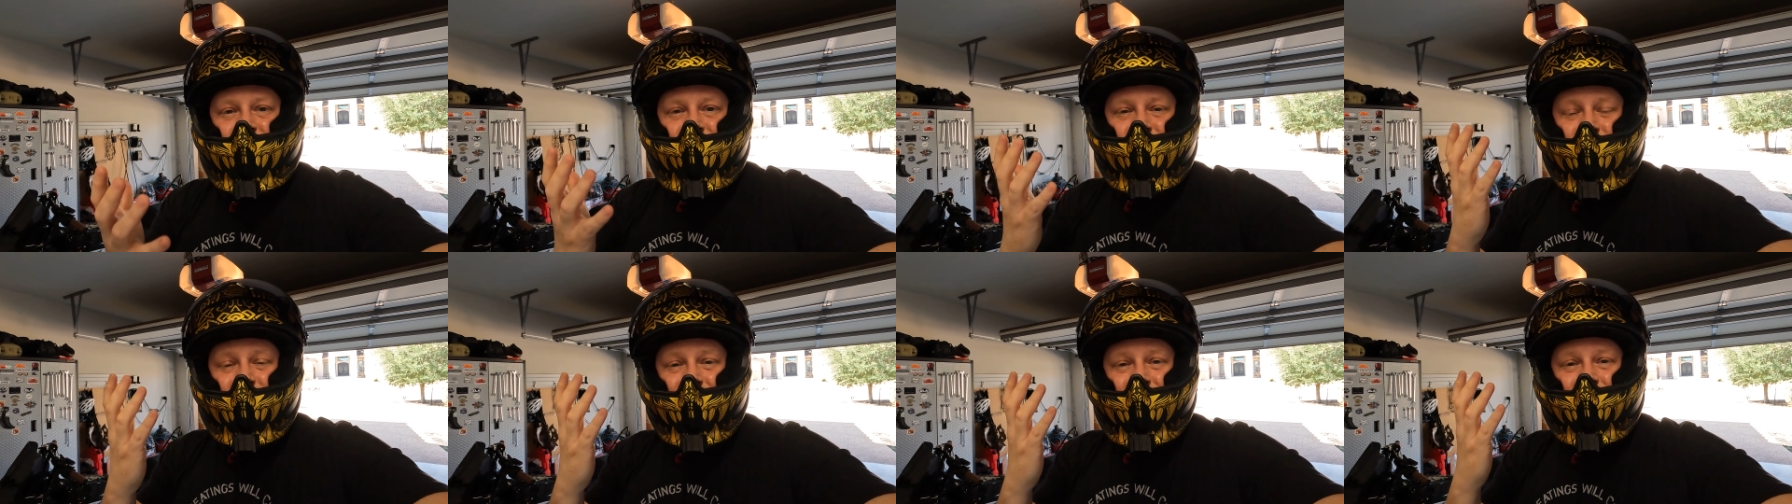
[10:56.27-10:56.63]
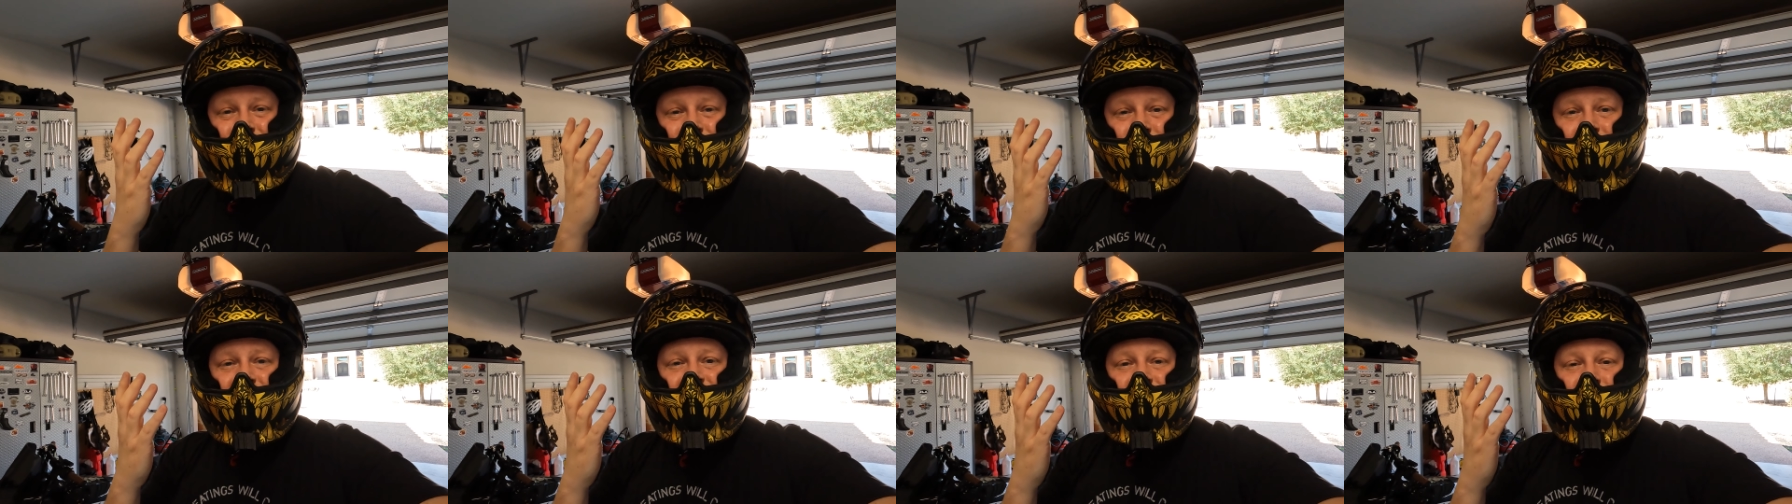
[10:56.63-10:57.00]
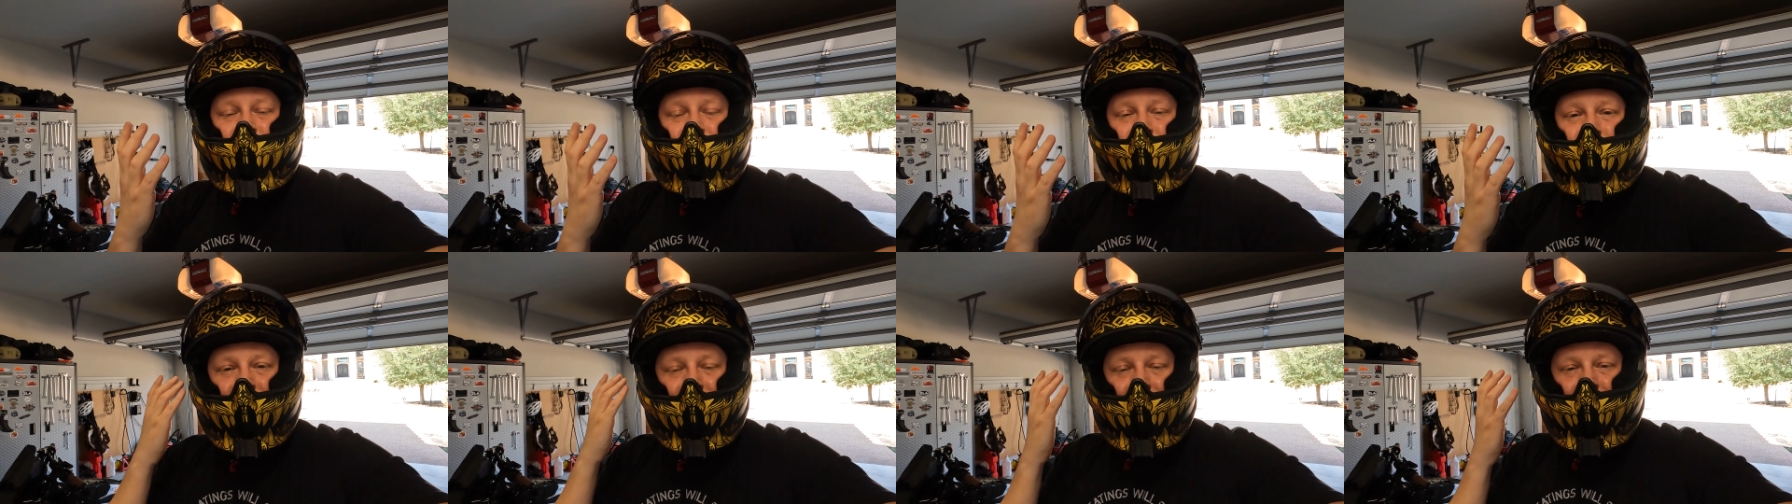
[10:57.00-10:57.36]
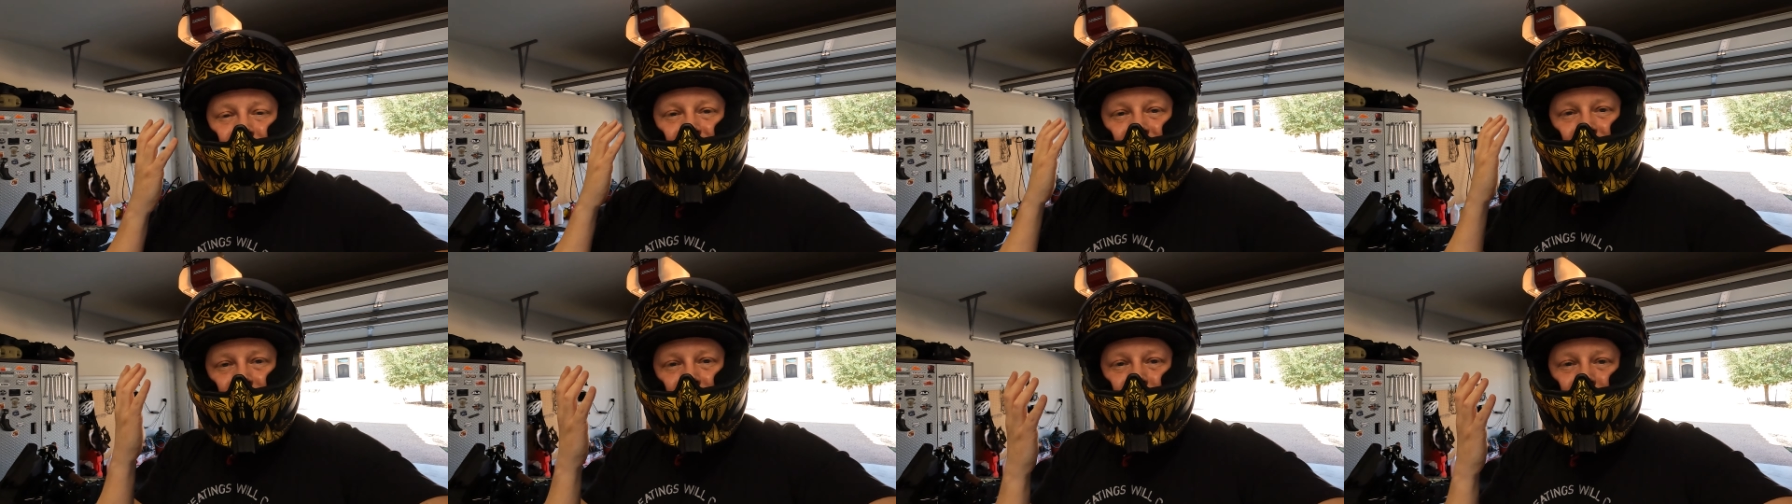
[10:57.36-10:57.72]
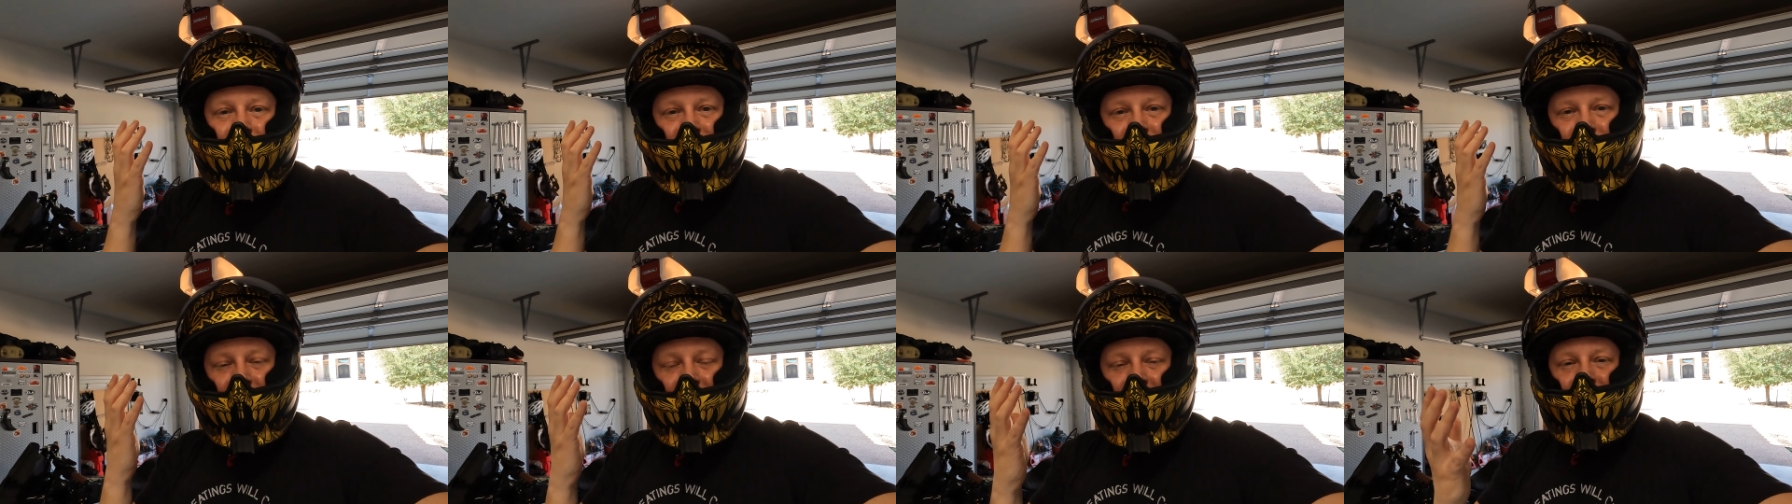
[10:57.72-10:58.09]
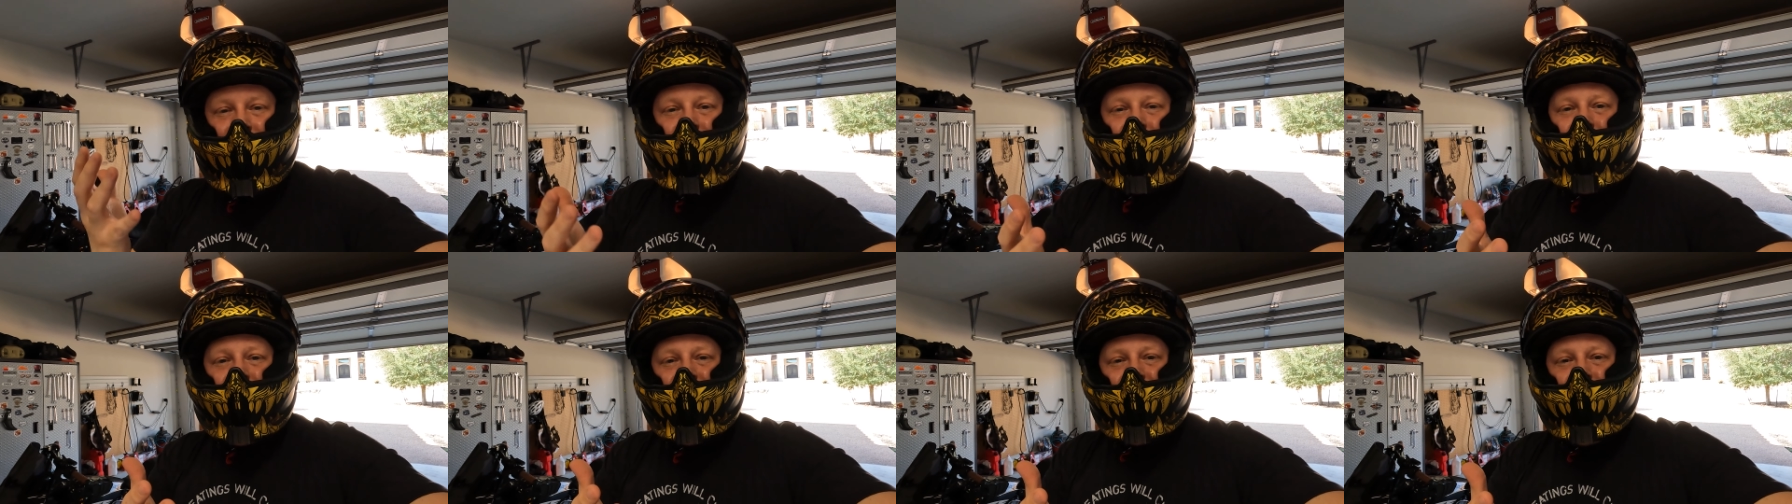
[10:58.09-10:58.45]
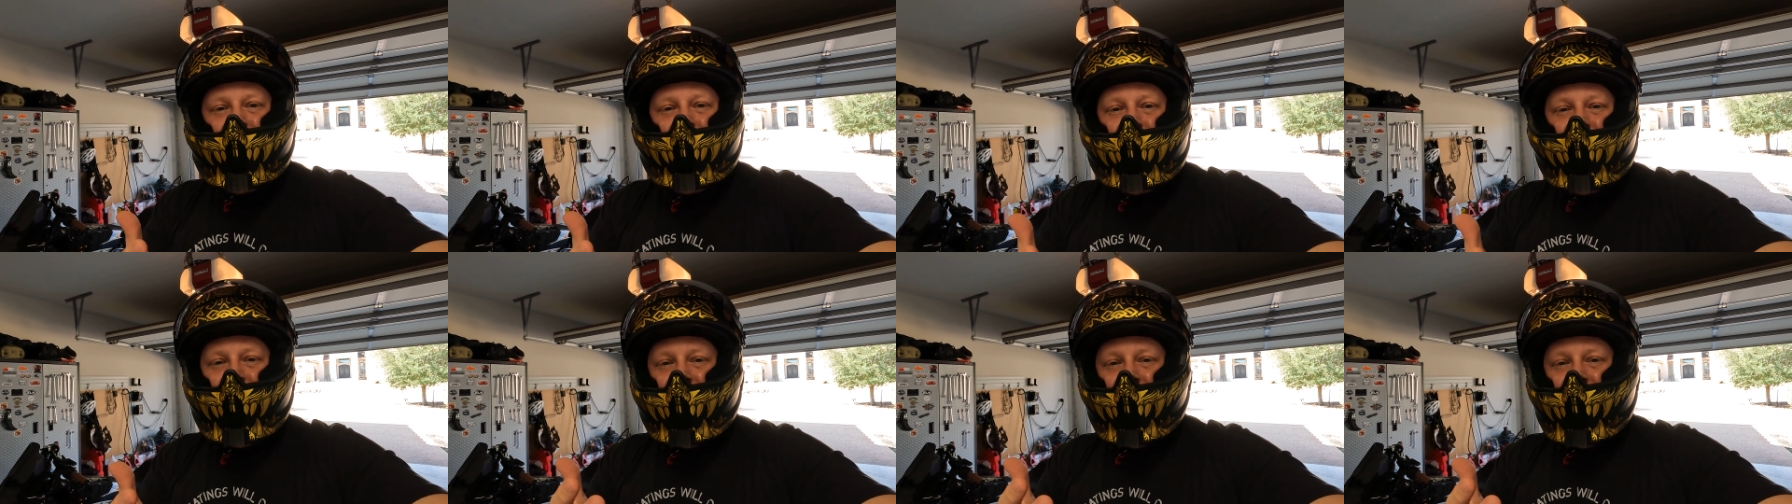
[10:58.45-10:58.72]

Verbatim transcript: It's like a symphony in my helmet. I love it.